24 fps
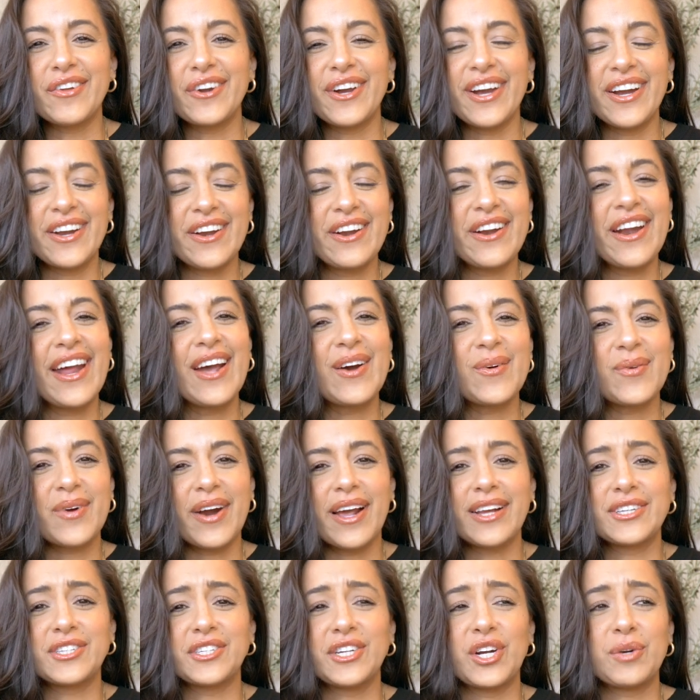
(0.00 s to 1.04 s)
the internet where
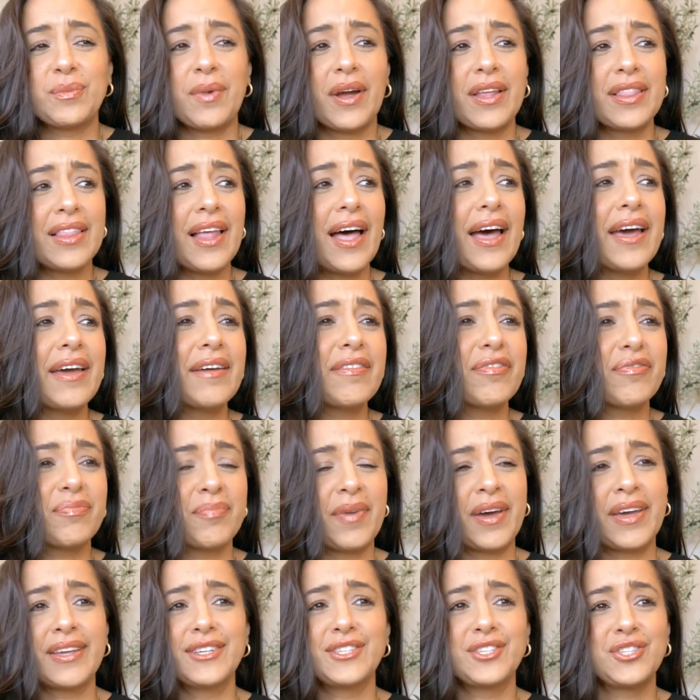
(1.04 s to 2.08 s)
I share my life,
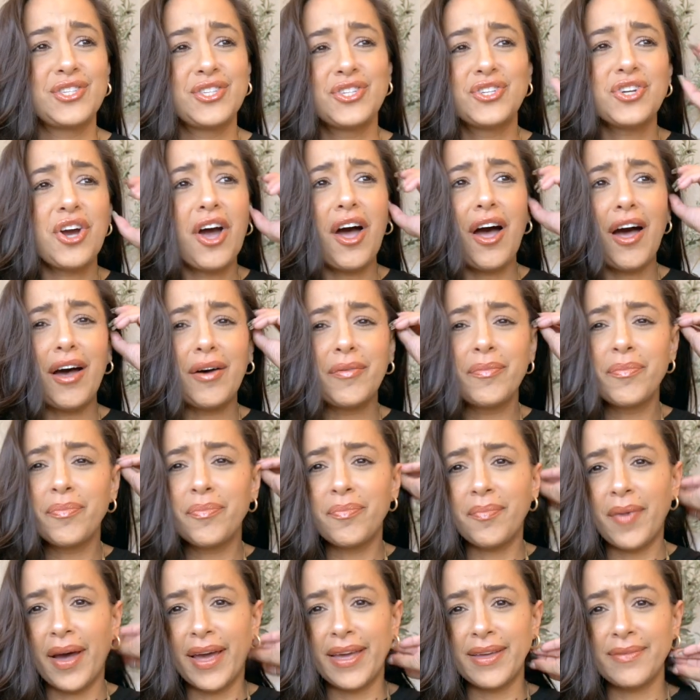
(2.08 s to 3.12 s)
my
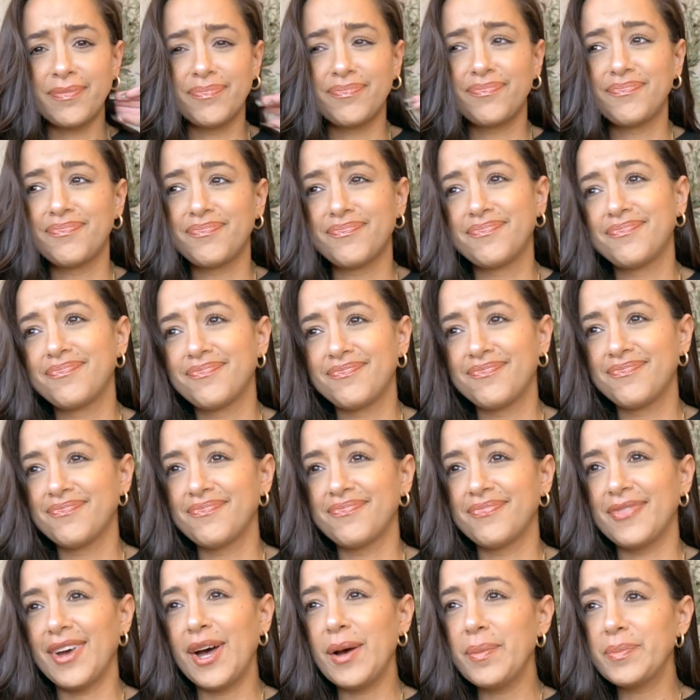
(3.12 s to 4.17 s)
job, my
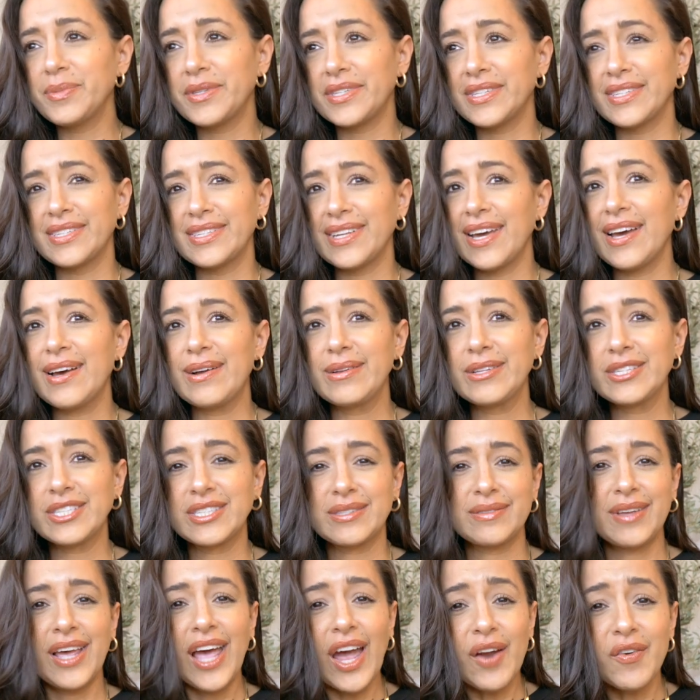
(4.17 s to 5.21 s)
ups and
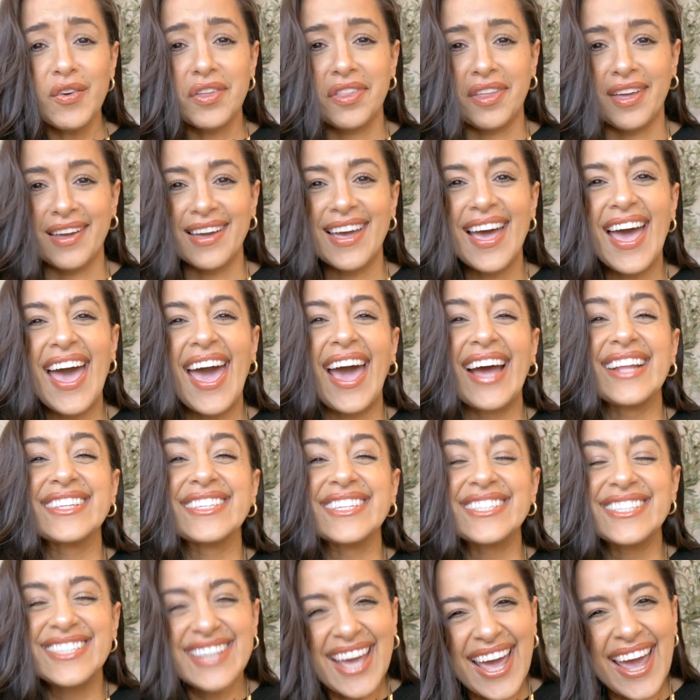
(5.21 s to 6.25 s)
downs, everything. And
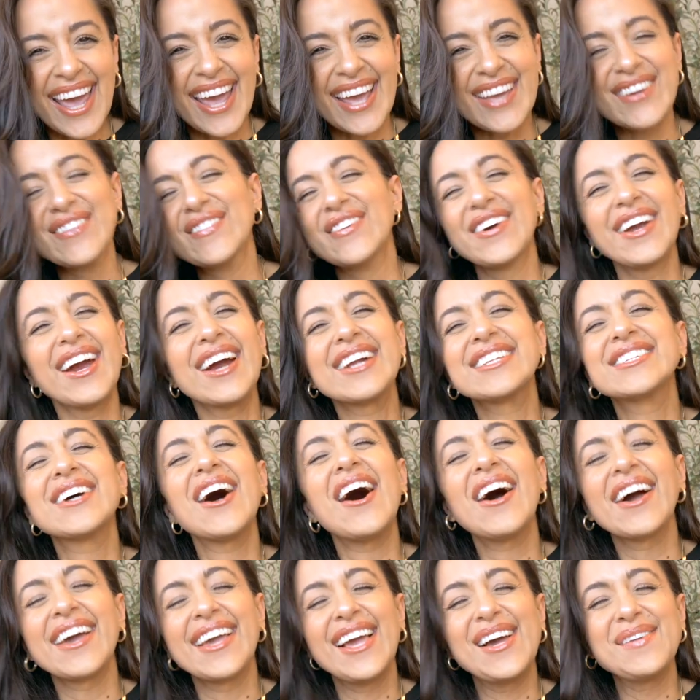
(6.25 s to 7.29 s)
today we are
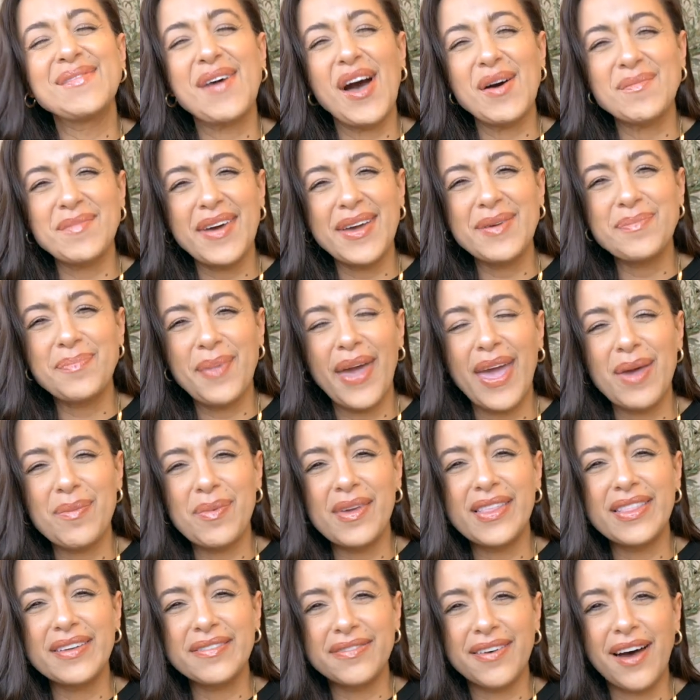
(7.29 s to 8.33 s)
talking about my
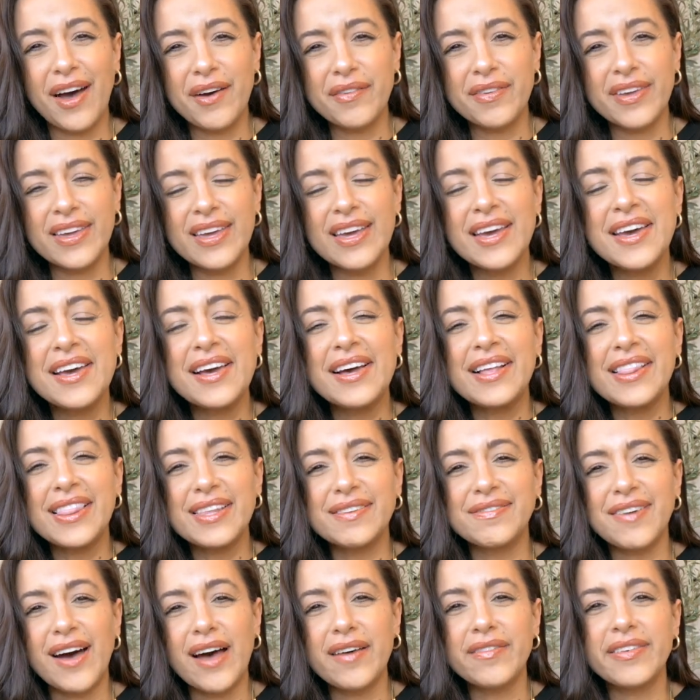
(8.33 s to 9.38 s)
baby Levavi.
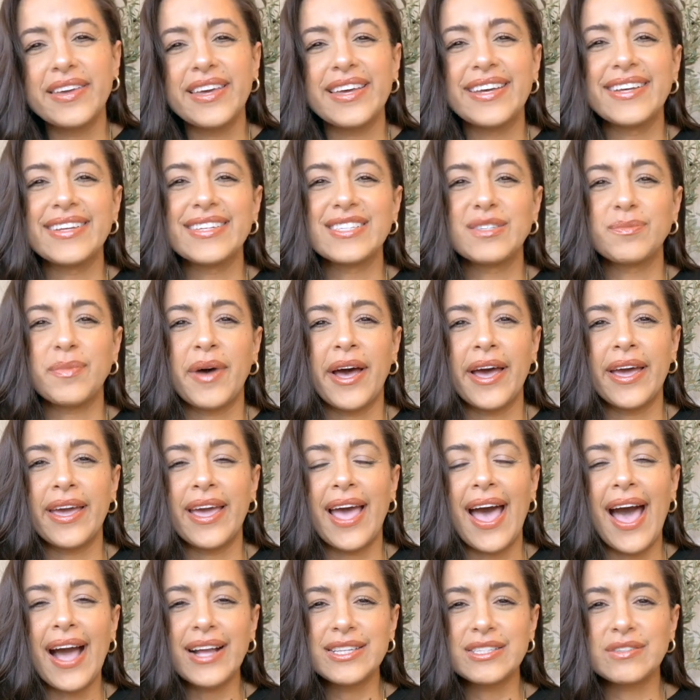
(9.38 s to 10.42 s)
Levavi is
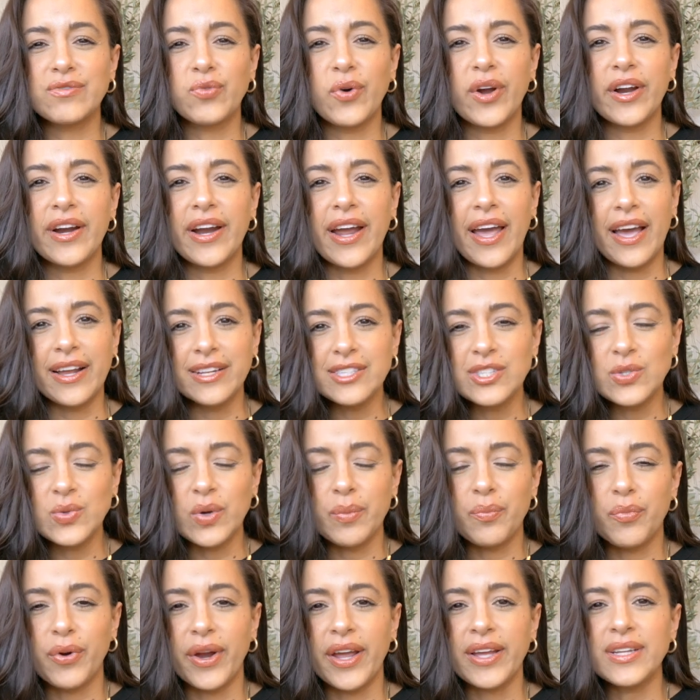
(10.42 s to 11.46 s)
my activewear and
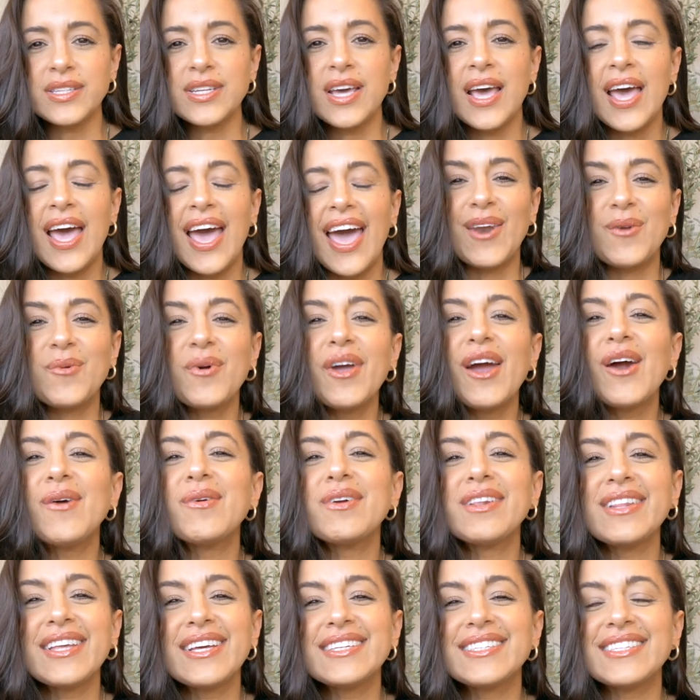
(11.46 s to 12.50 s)
swim brand and we are
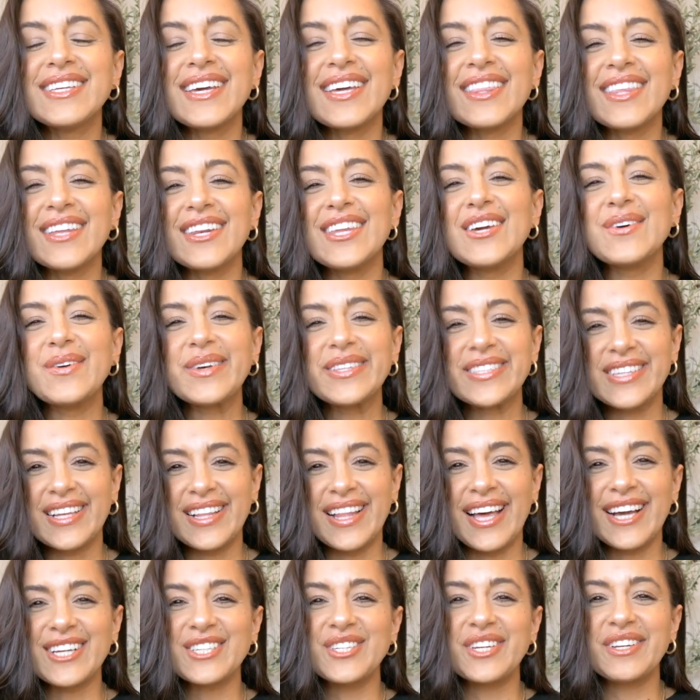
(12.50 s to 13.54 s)
releasing the newest
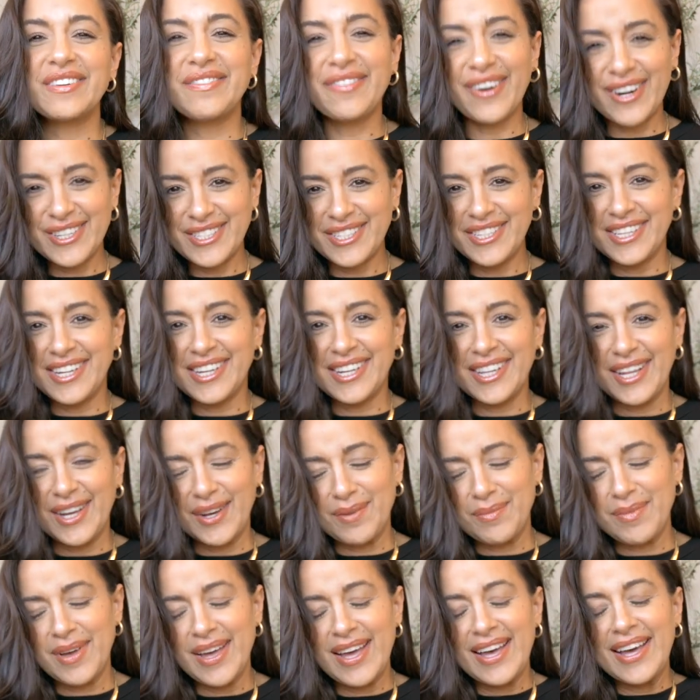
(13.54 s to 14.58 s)
collection, Varsity
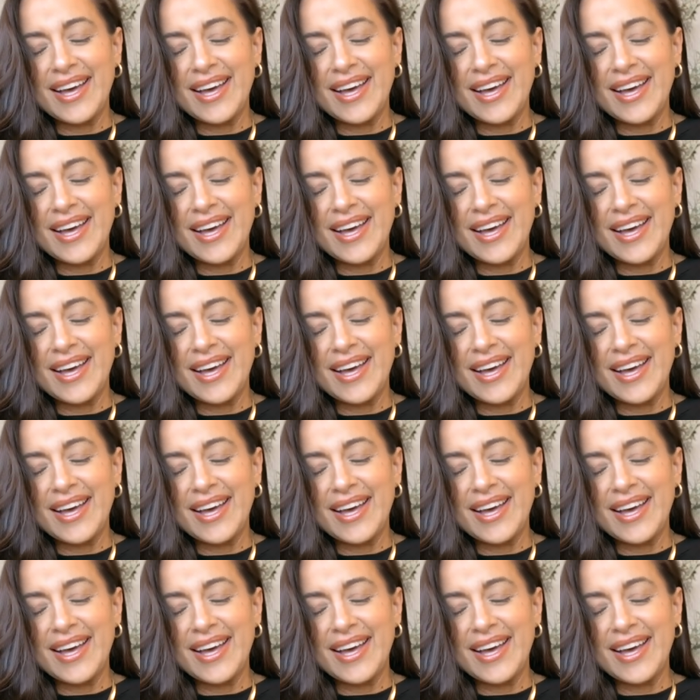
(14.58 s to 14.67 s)
Club.